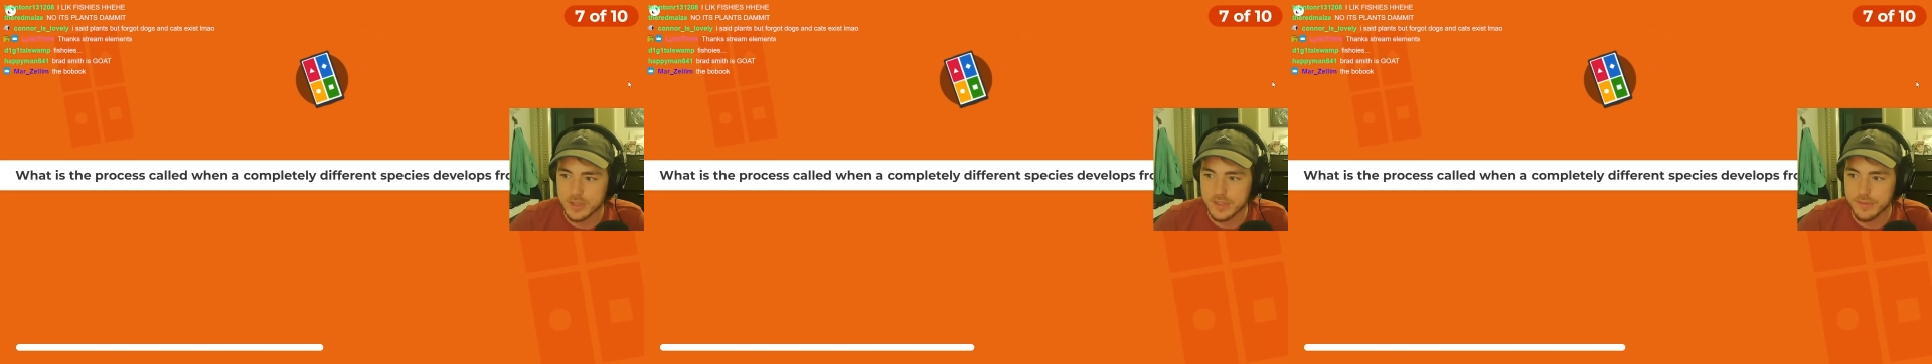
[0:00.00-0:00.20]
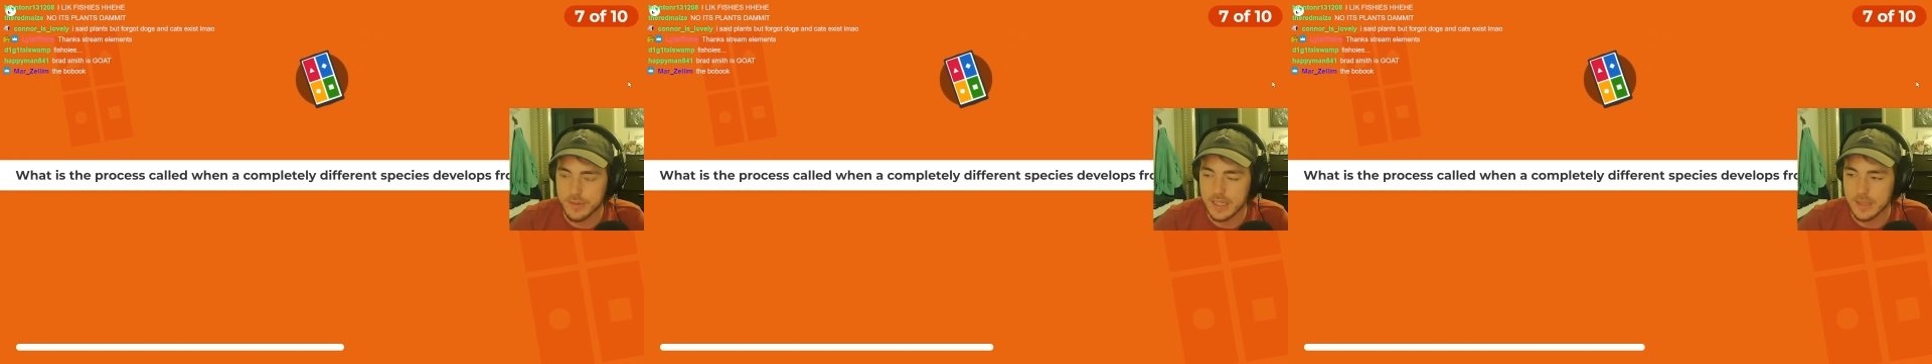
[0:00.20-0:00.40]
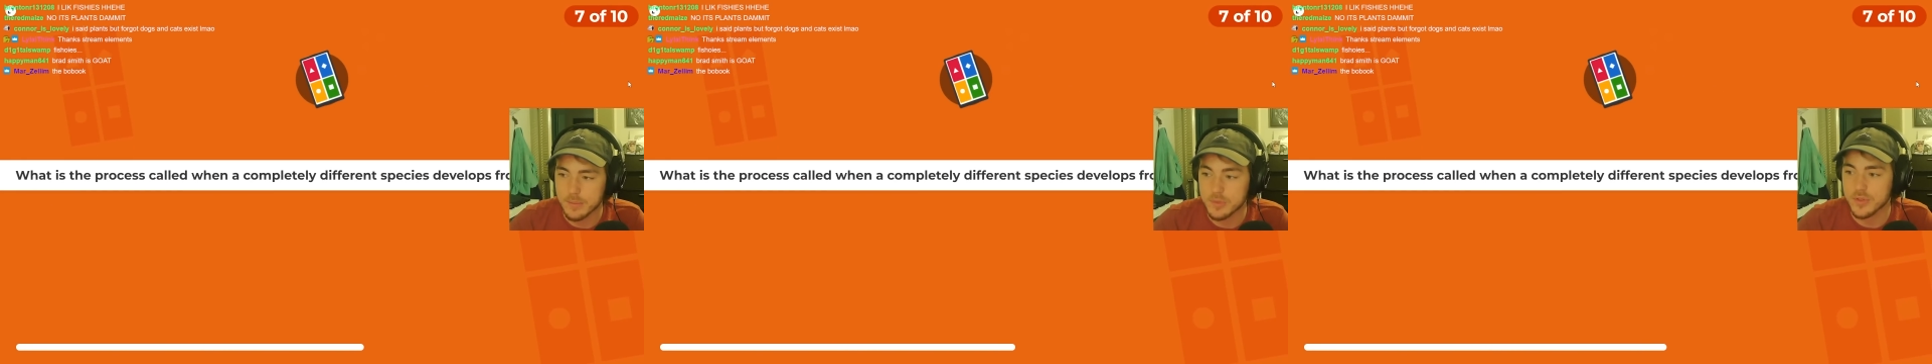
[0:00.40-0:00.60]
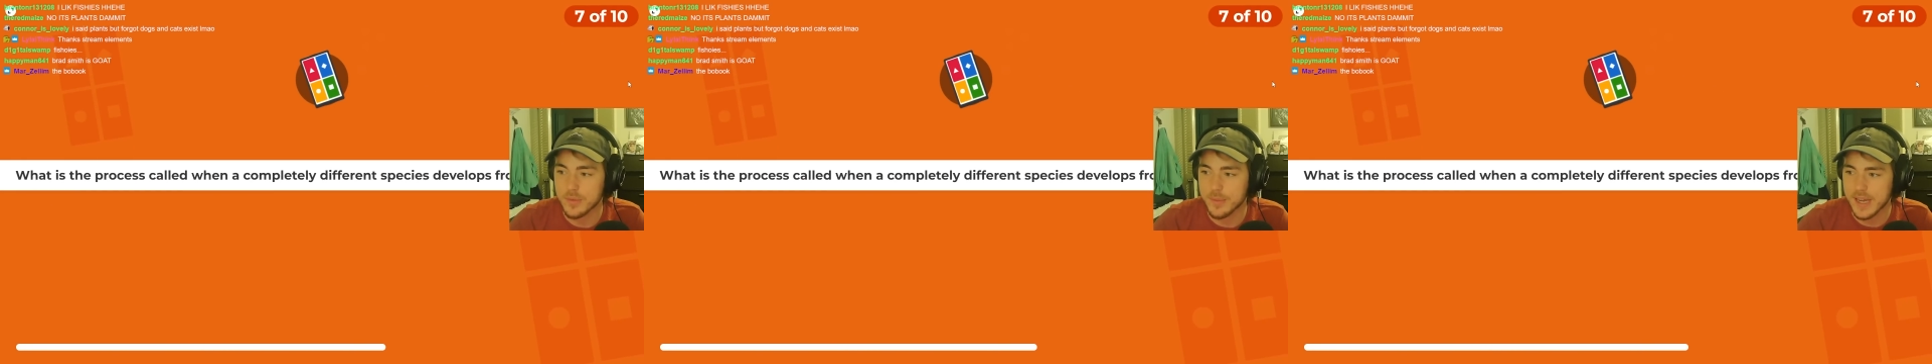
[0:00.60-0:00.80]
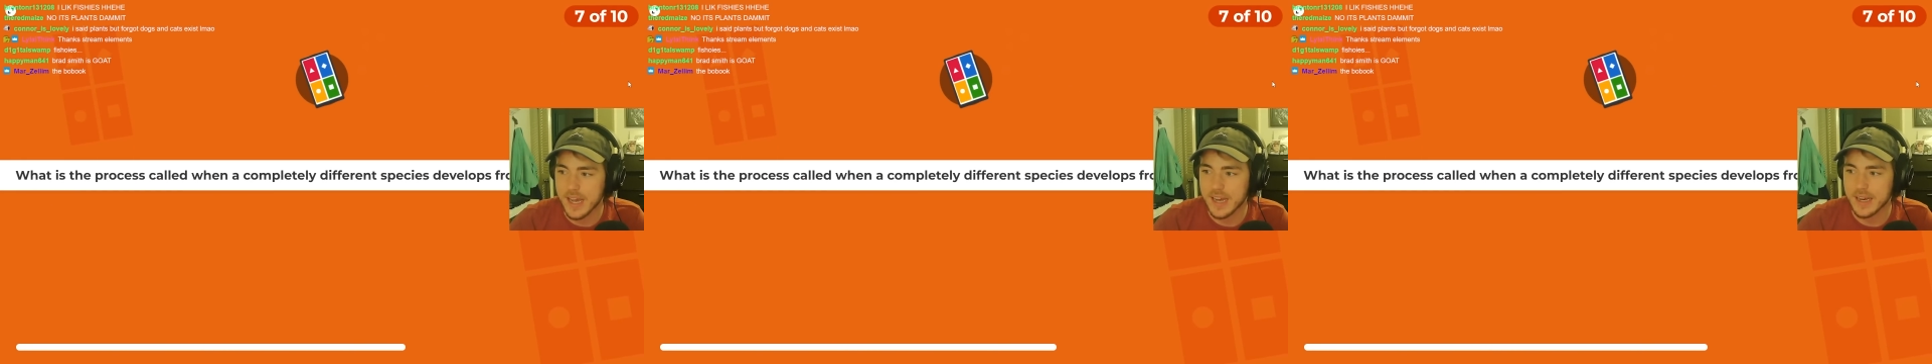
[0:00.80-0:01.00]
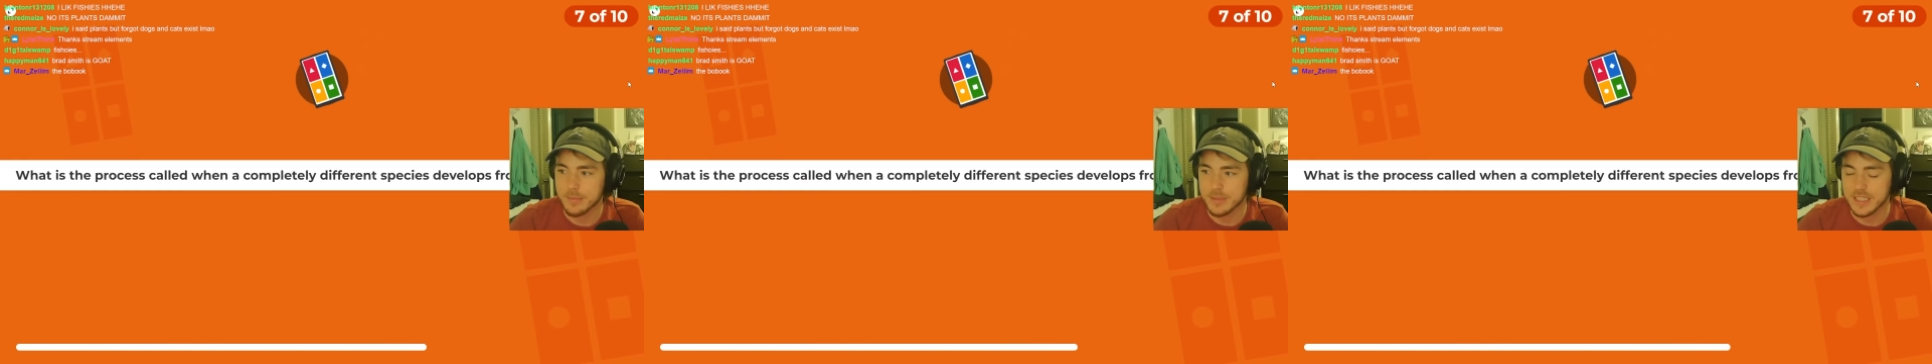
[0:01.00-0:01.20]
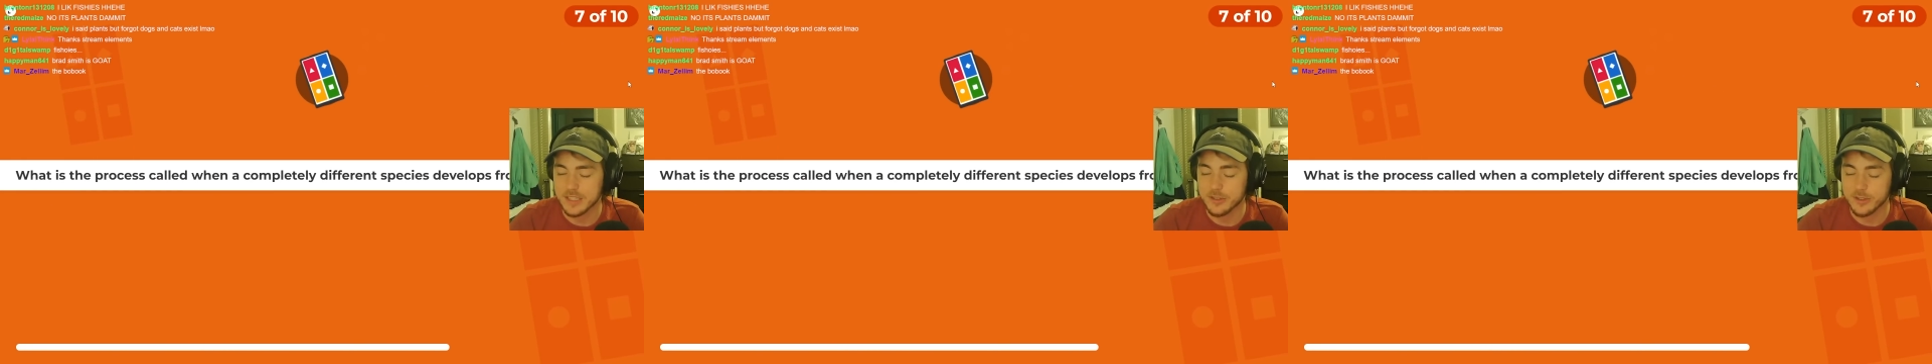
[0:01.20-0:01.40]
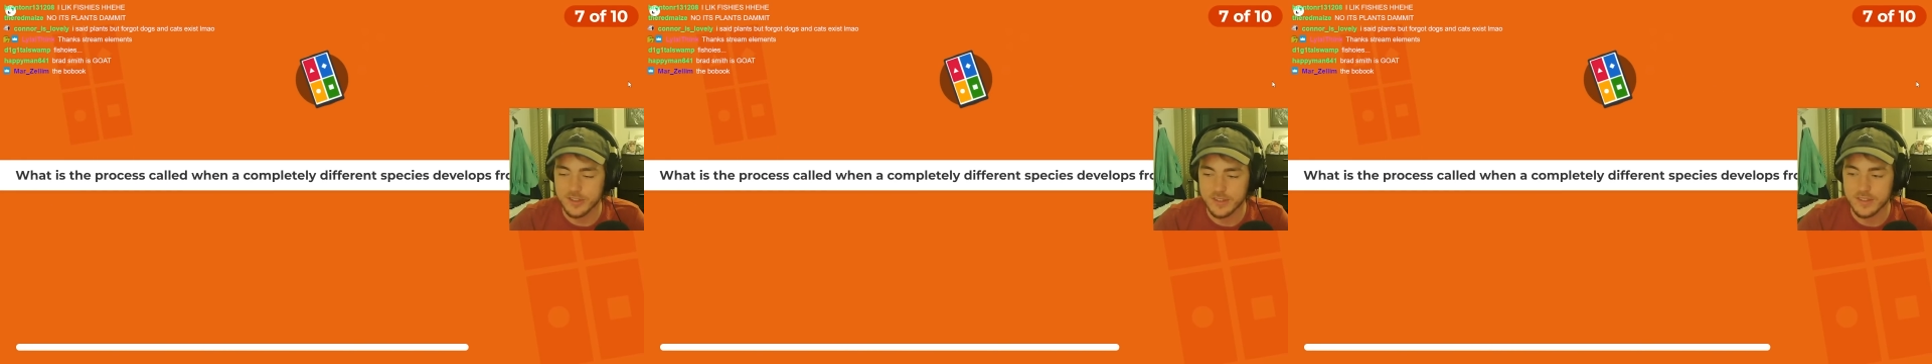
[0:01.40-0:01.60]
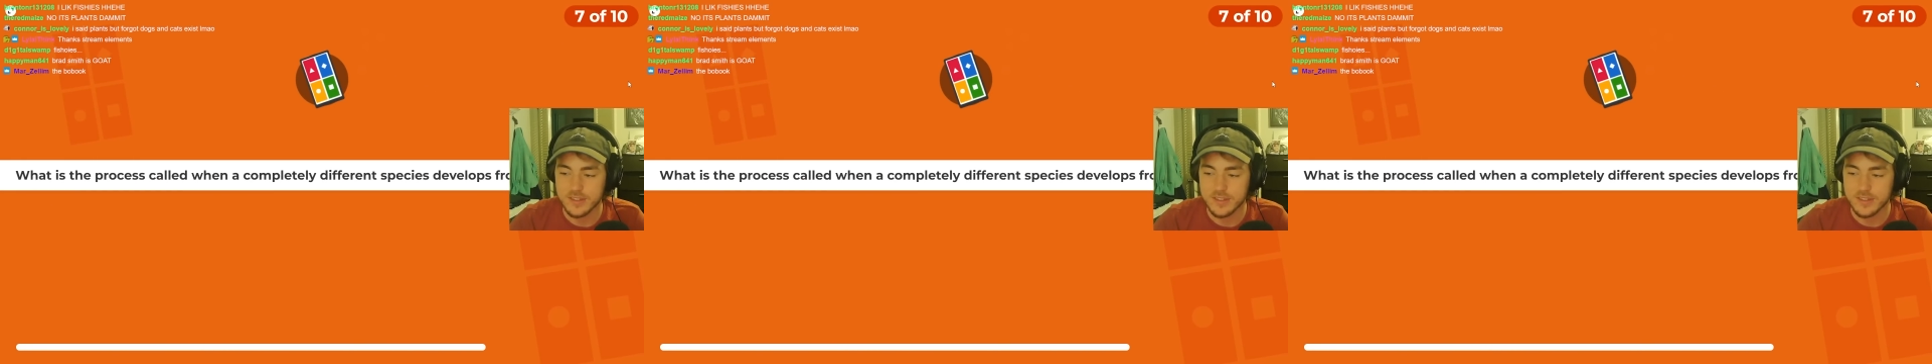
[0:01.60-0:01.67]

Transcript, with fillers: develops from an adaptation?